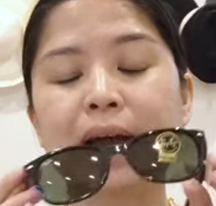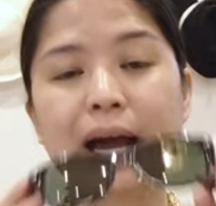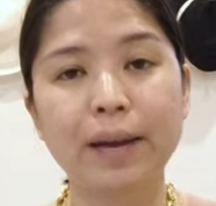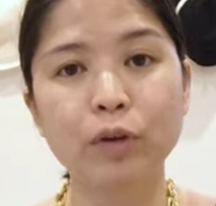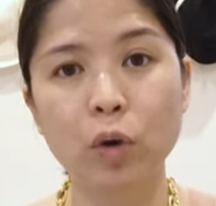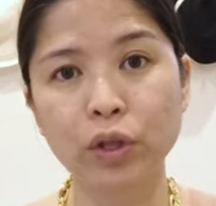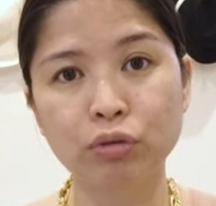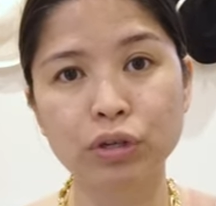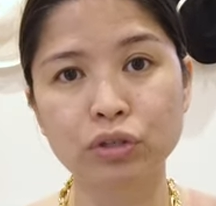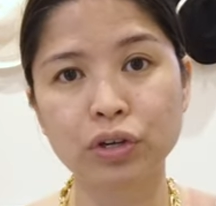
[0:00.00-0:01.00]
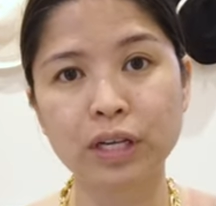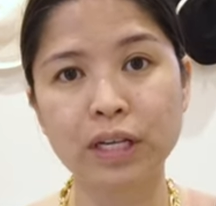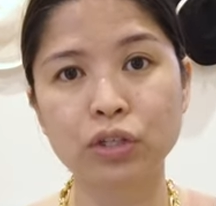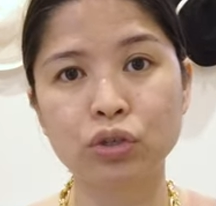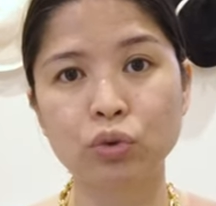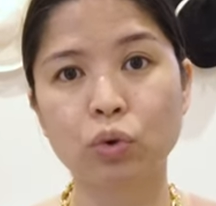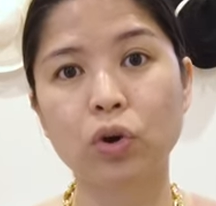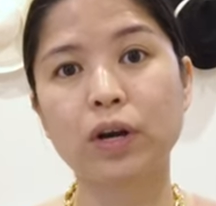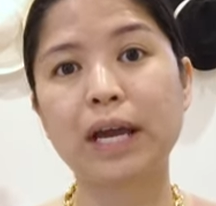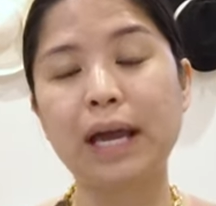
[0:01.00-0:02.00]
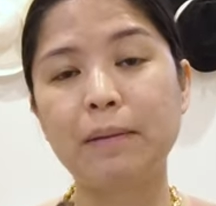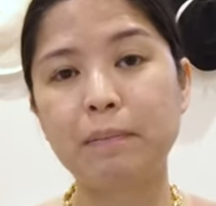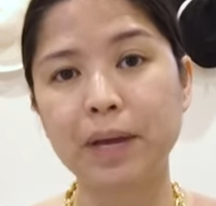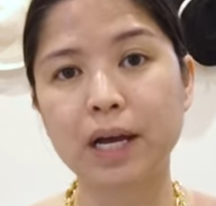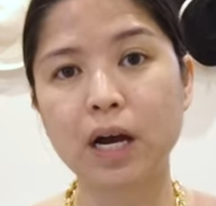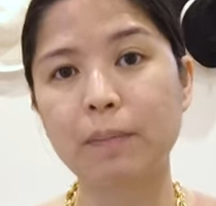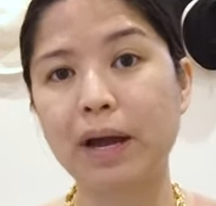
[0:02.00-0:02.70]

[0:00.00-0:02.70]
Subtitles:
I'm going to return it in store and pick up.